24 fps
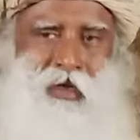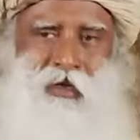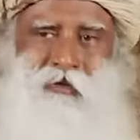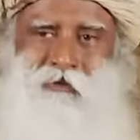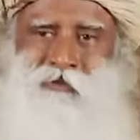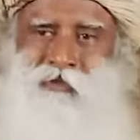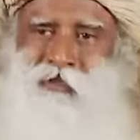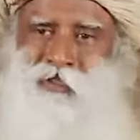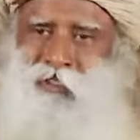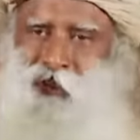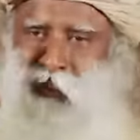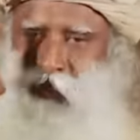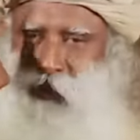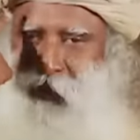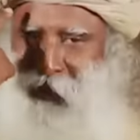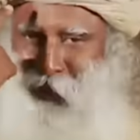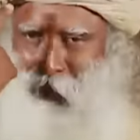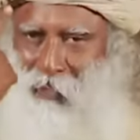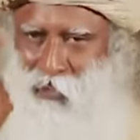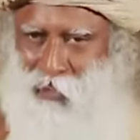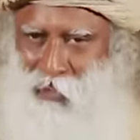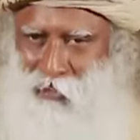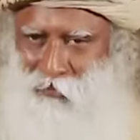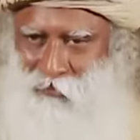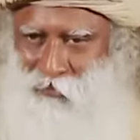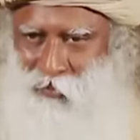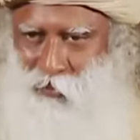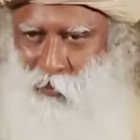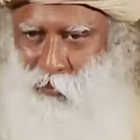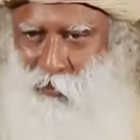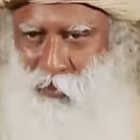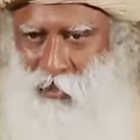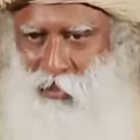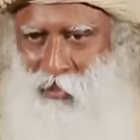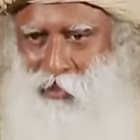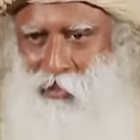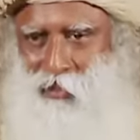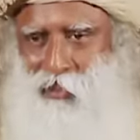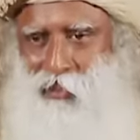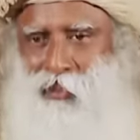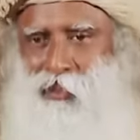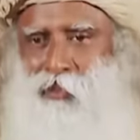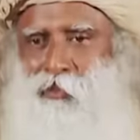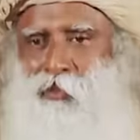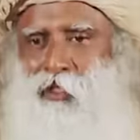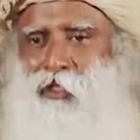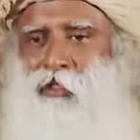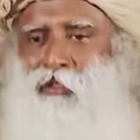of seeing life the way it
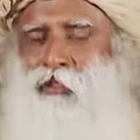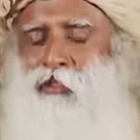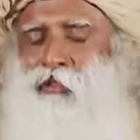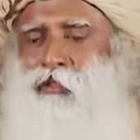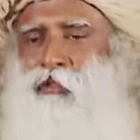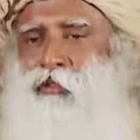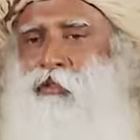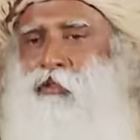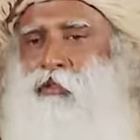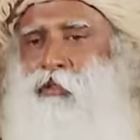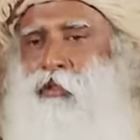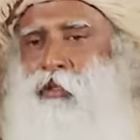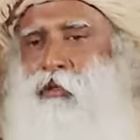is means,